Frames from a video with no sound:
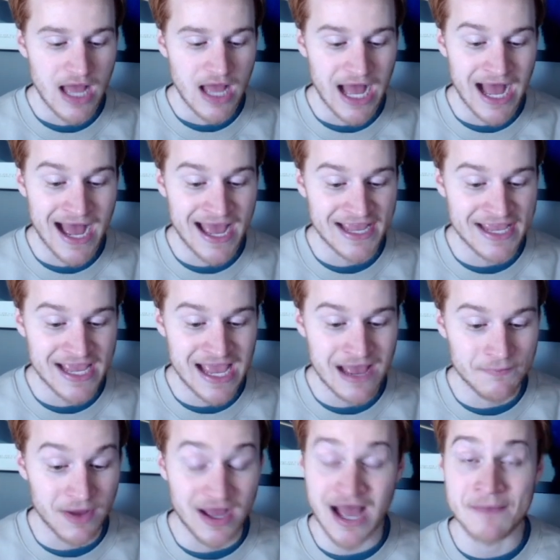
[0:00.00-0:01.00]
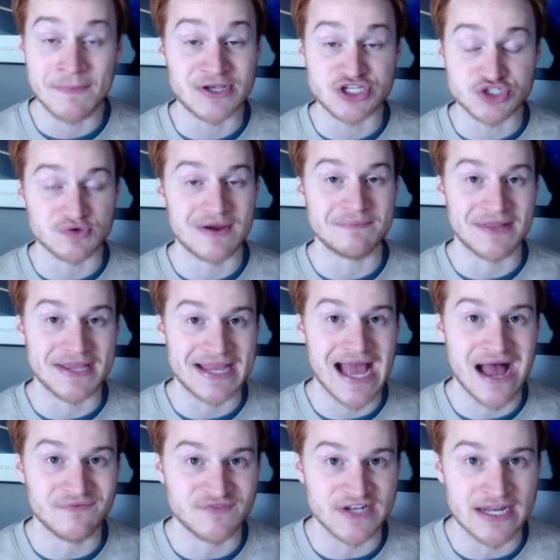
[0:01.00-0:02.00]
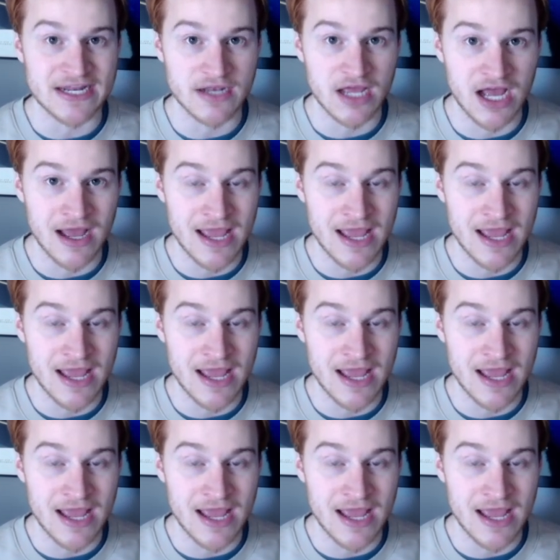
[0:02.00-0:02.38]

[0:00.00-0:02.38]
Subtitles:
I'm extremely confident